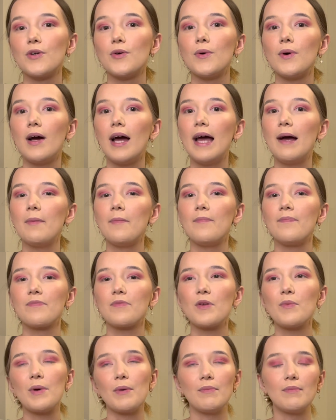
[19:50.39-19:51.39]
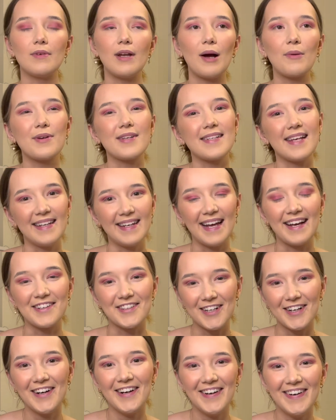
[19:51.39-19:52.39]
Well, I wouldn't say
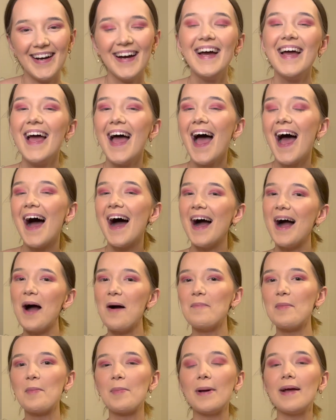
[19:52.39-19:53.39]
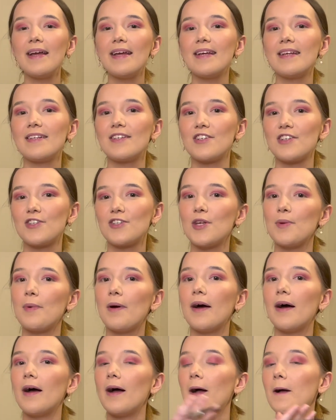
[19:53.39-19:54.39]
natural, but it is just
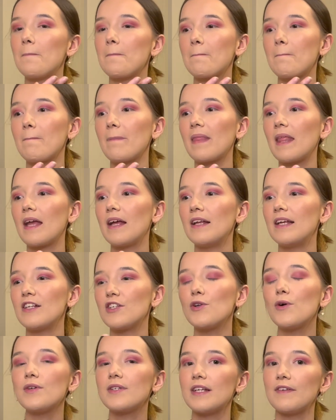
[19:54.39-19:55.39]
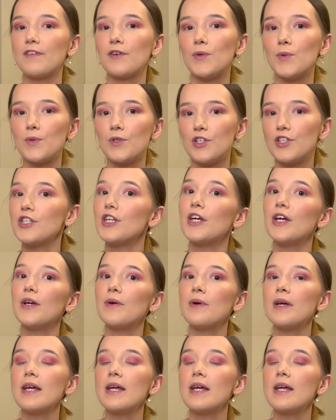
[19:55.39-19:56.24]
super, it's not difficult to do.